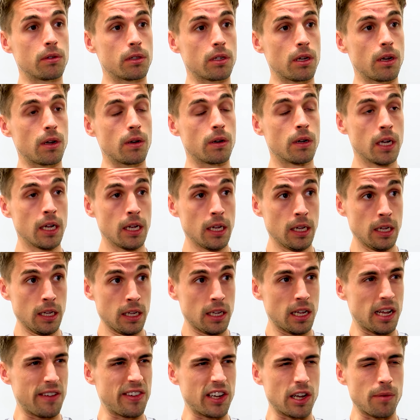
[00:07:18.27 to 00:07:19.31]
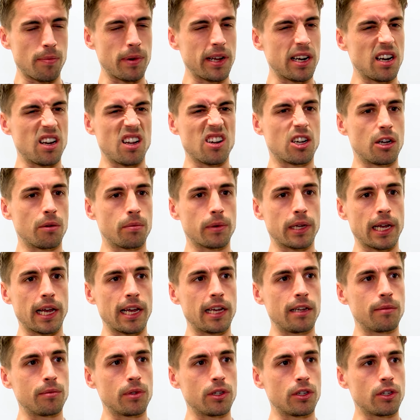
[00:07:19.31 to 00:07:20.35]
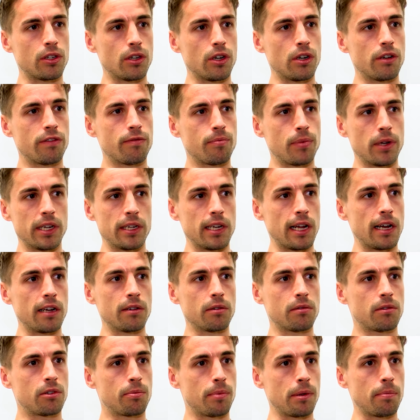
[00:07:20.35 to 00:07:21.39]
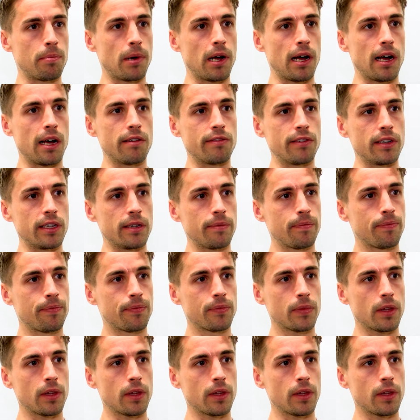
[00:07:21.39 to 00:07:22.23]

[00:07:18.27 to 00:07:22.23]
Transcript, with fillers: So I think I played a lot of cup games and stuff, but no, to be part of it,